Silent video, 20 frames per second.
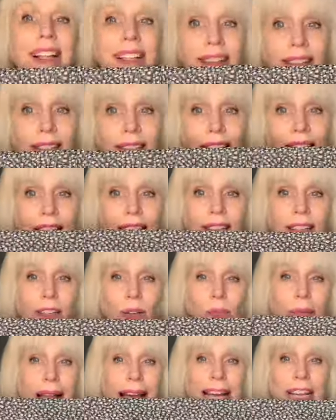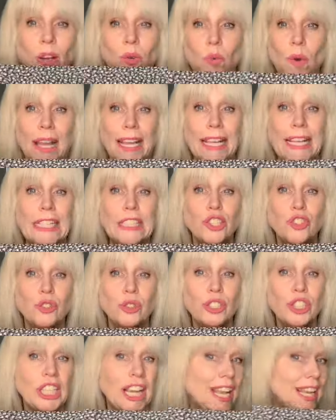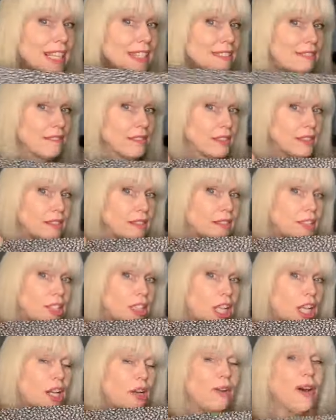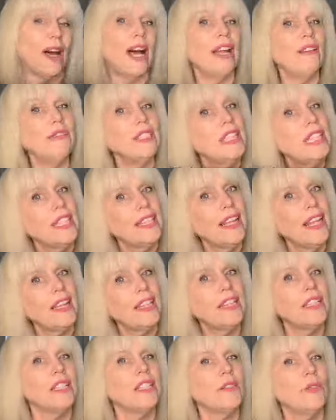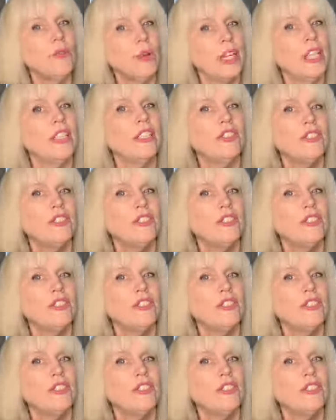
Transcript: like a little black and white Georgette. So I really like wearing